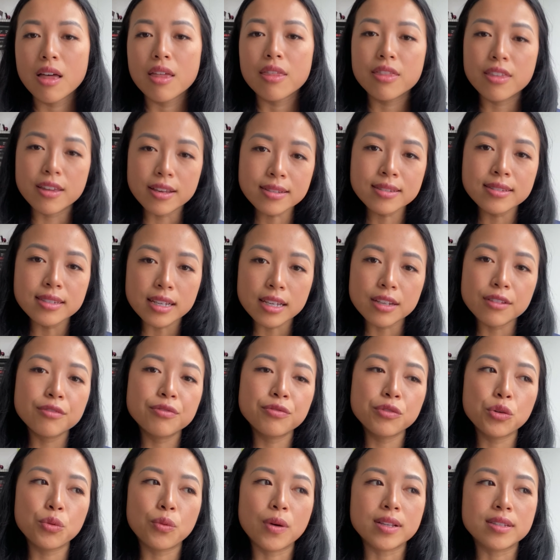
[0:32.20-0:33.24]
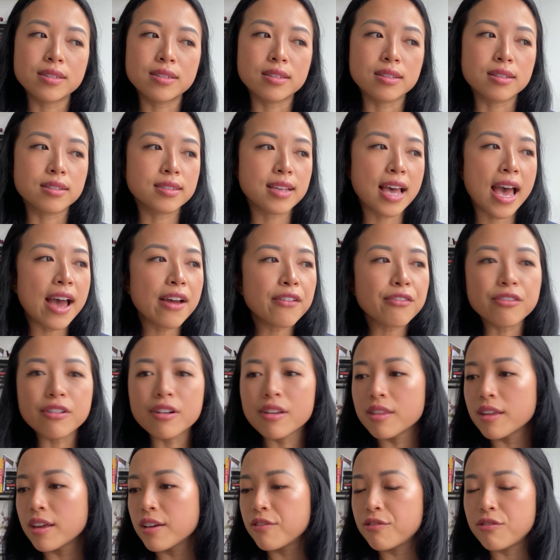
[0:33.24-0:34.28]
This influences
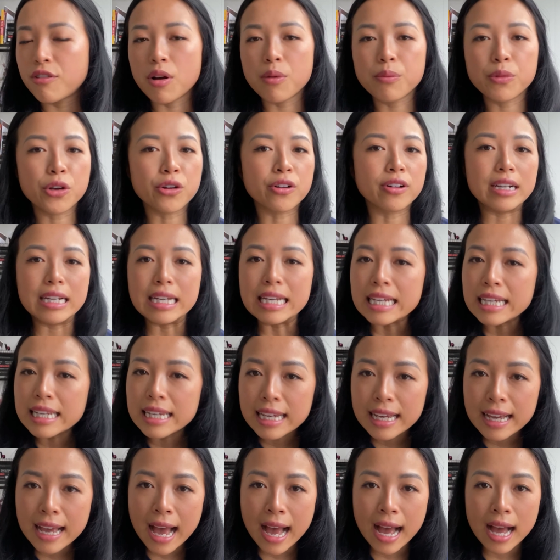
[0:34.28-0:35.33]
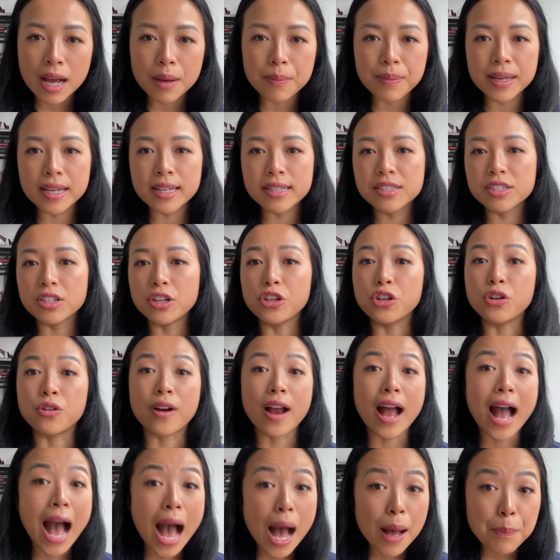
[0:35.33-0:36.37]
everything from your eating habits,
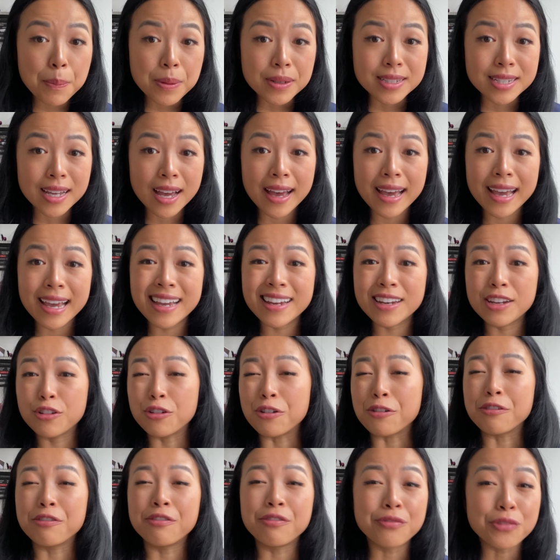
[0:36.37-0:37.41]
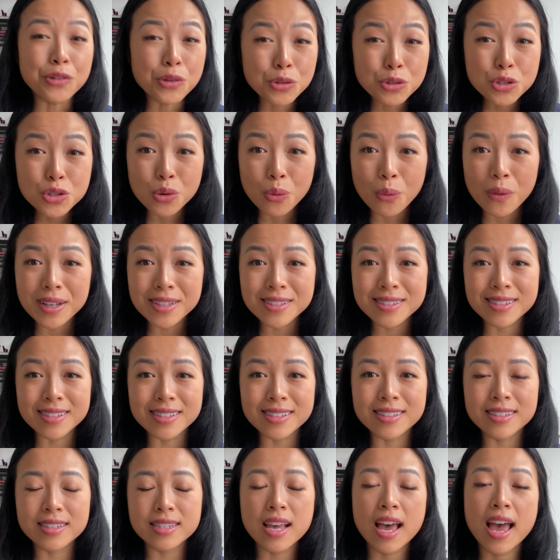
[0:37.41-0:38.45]
your appetite, your food
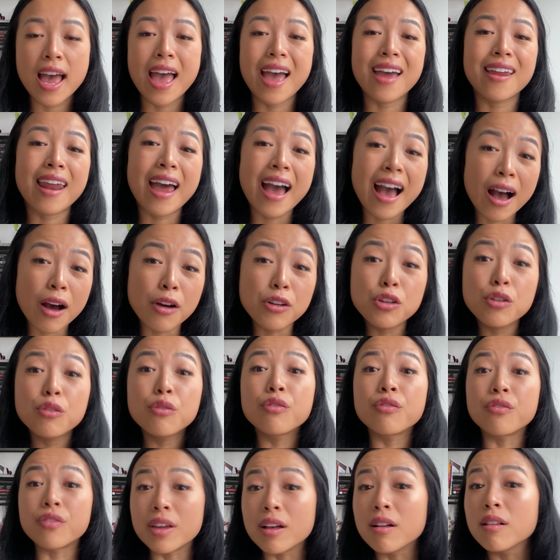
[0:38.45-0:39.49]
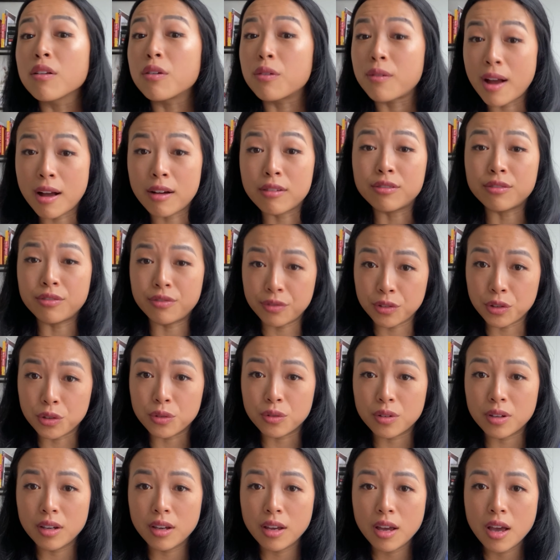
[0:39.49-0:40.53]
choices, and how you feel around
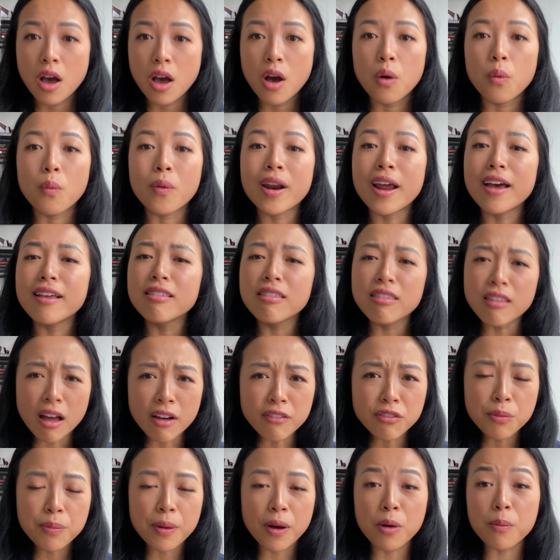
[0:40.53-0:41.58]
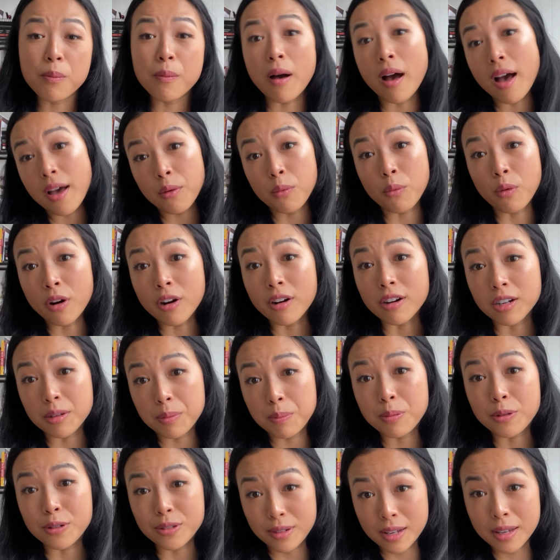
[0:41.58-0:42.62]
food. What I love about my
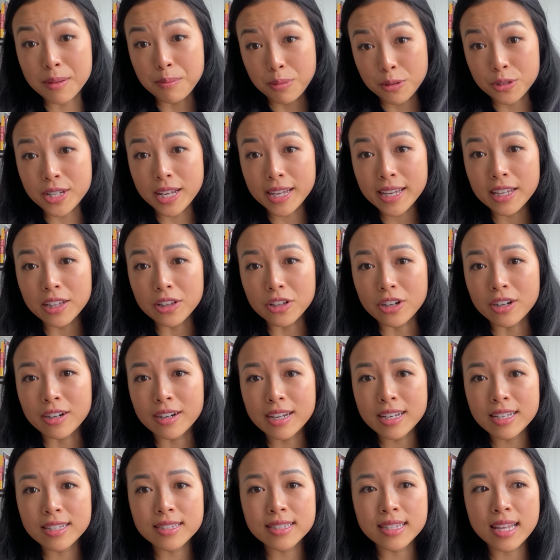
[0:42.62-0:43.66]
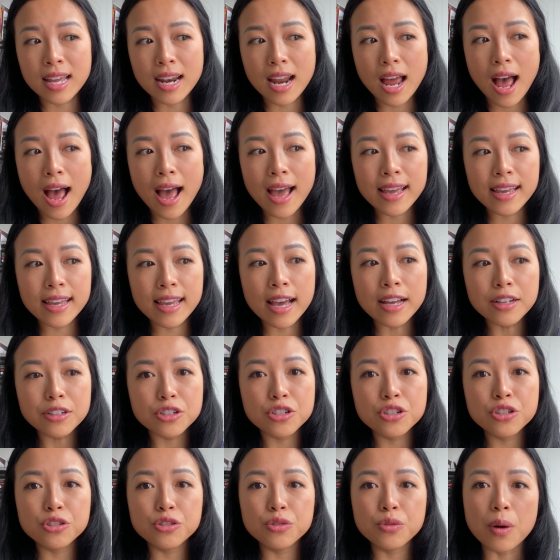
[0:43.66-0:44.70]
work in particular is that I get
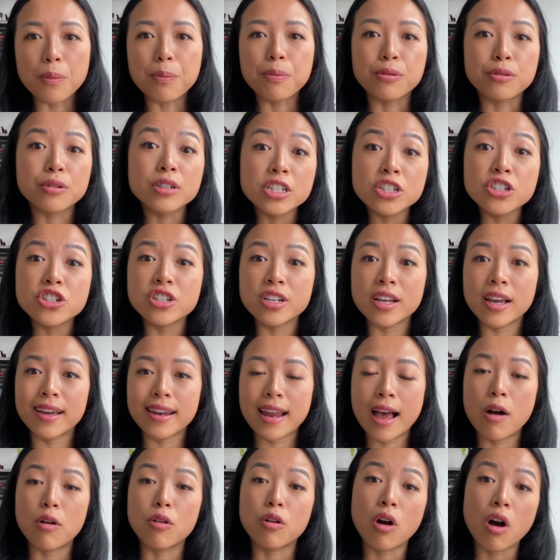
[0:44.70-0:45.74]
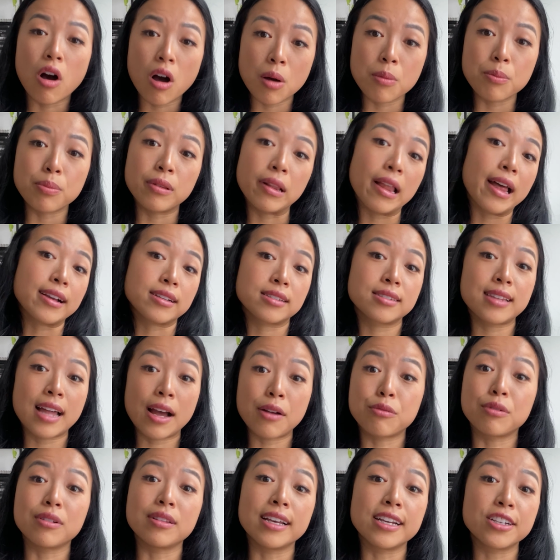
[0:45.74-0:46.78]
to appreciate how complex
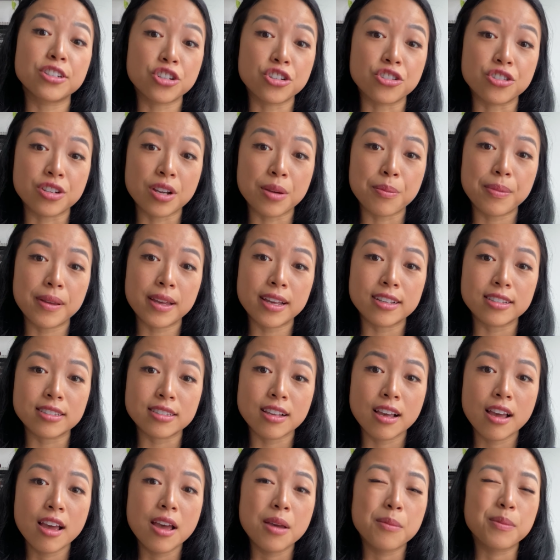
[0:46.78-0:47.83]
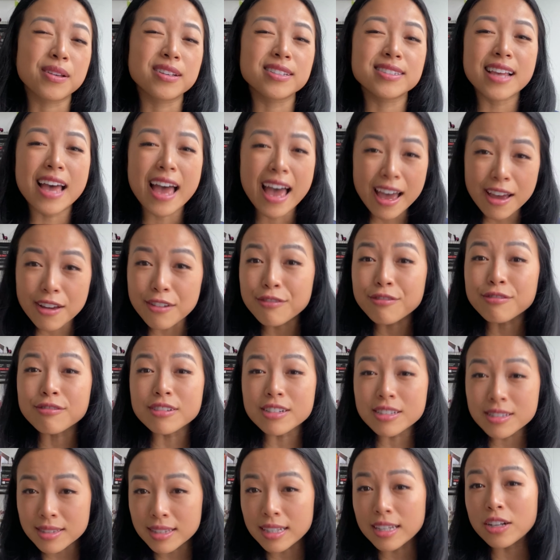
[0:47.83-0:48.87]
that relationship is because
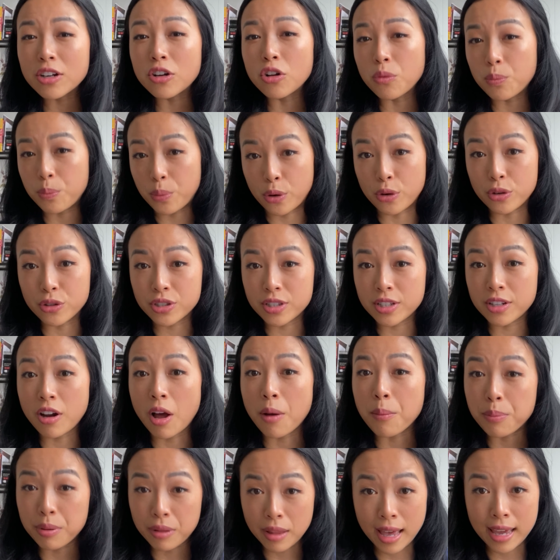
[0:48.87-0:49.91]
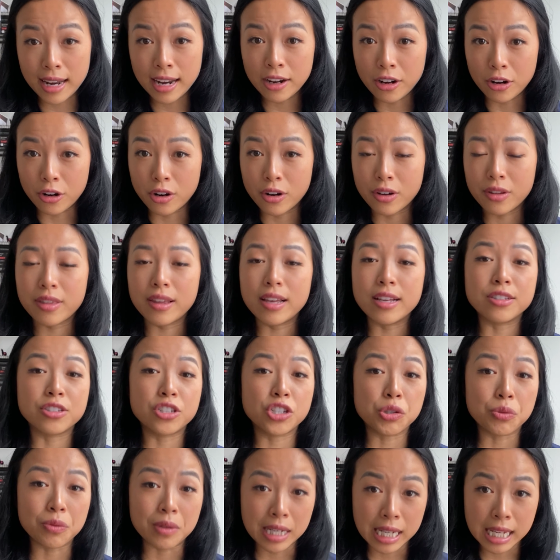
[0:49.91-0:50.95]
every single person on planet Earth is
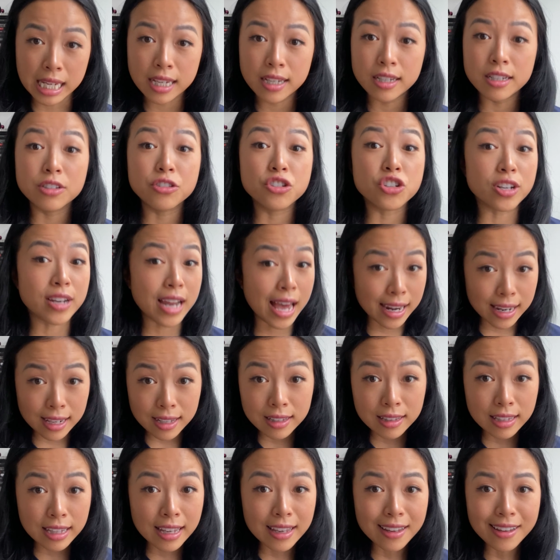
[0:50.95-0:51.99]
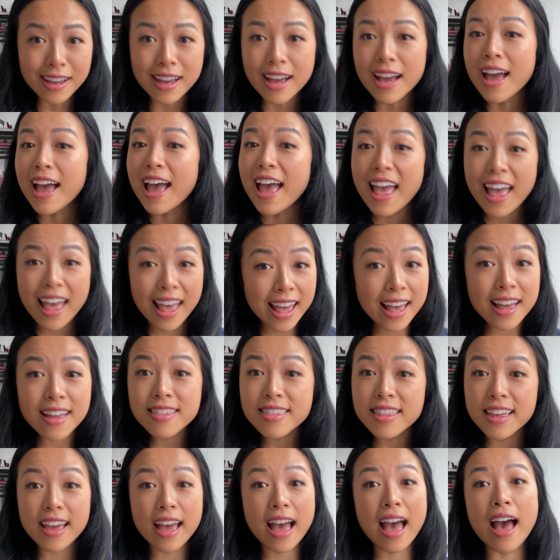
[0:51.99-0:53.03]
unique genetically
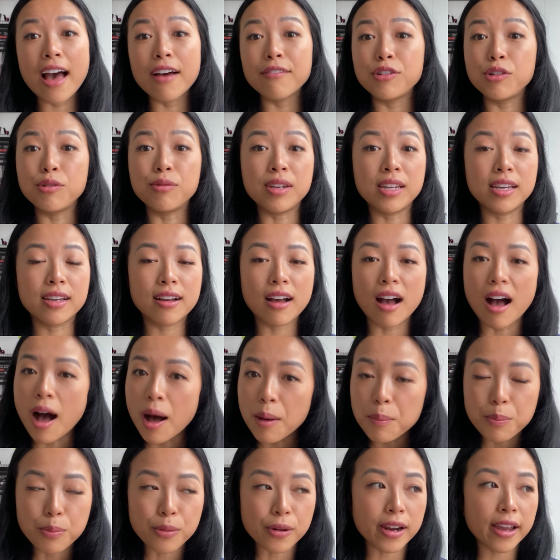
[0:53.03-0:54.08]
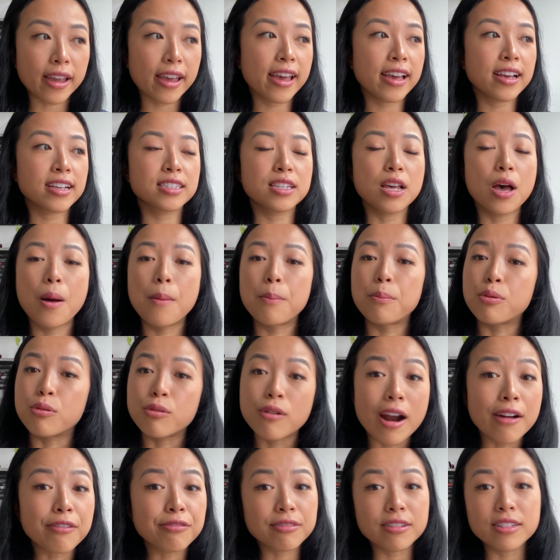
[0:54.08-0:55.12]
and they have unique upbringings,
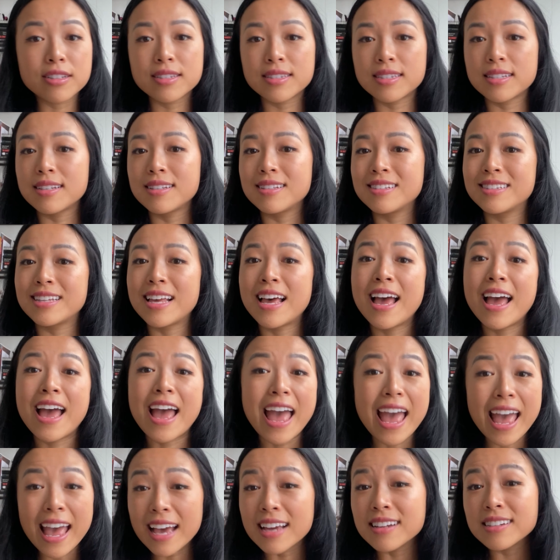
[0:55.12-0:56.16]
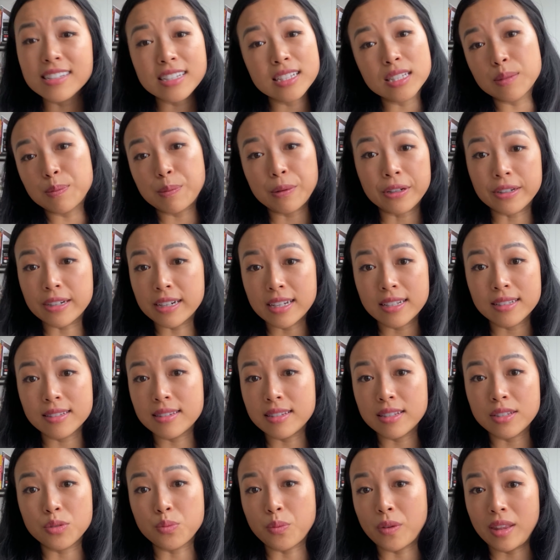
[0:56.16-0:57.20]
preferences, and
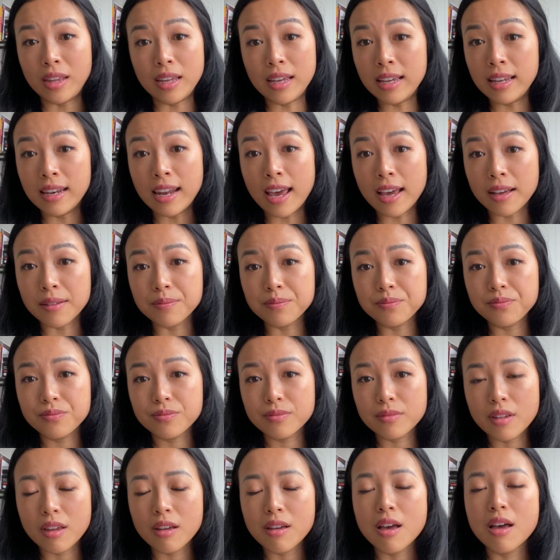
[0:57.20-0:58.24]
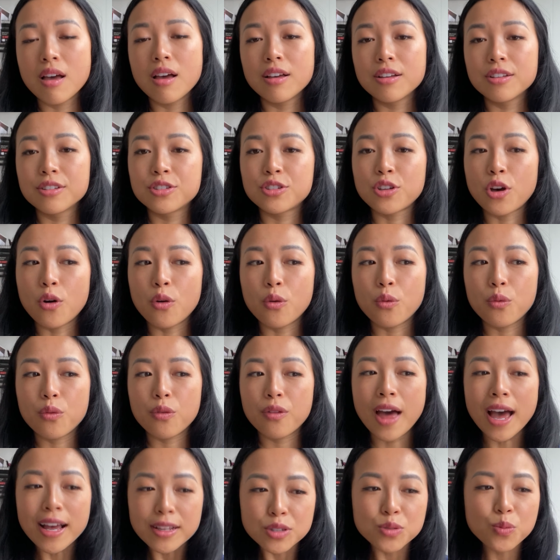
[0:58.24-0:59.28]
experiences with eating. So
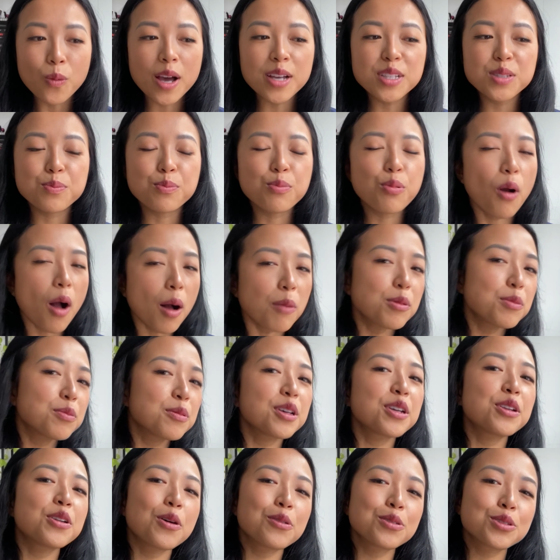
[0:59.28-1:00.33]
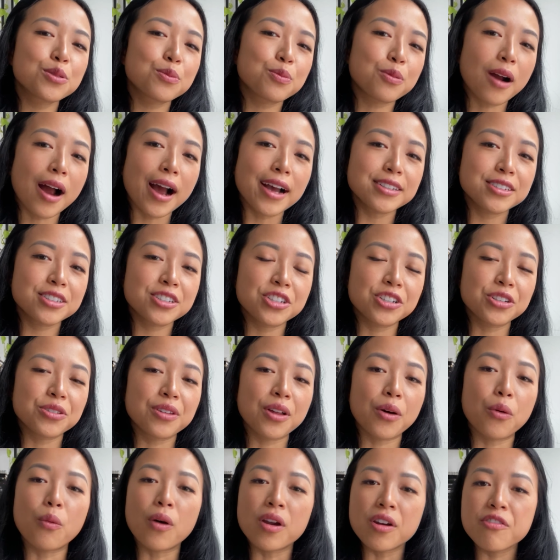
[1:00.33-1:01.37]
that's why it's probably no surprise to you
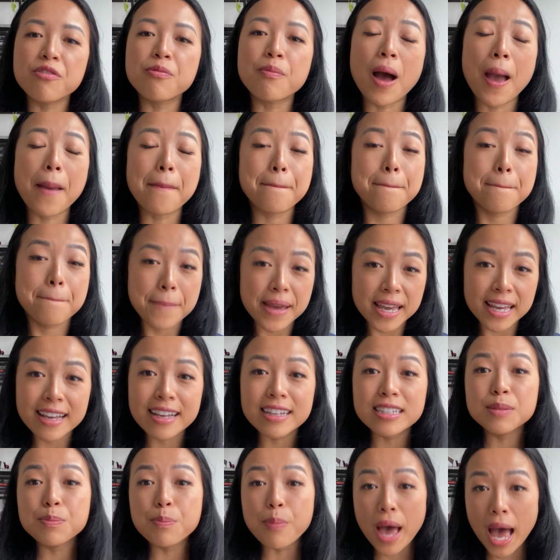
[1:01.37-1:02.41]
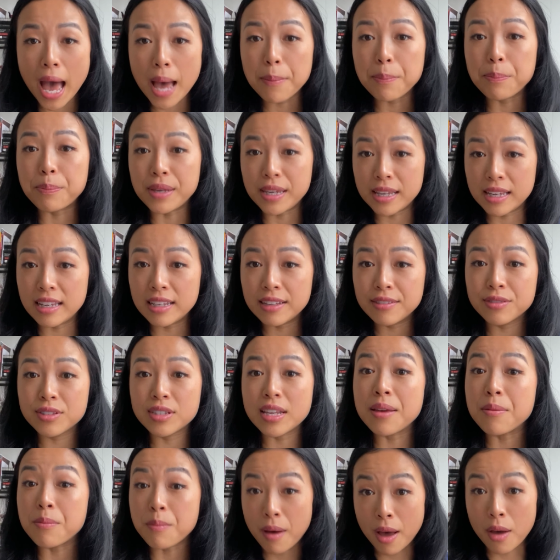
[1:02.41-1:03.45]
that one of my biggest pet peeves
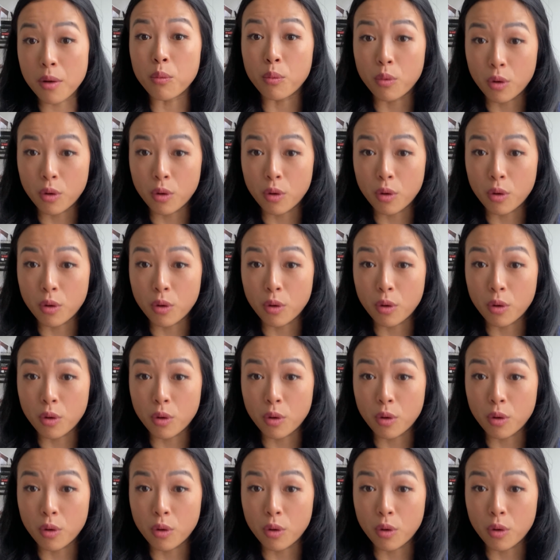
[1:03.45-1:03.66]
in my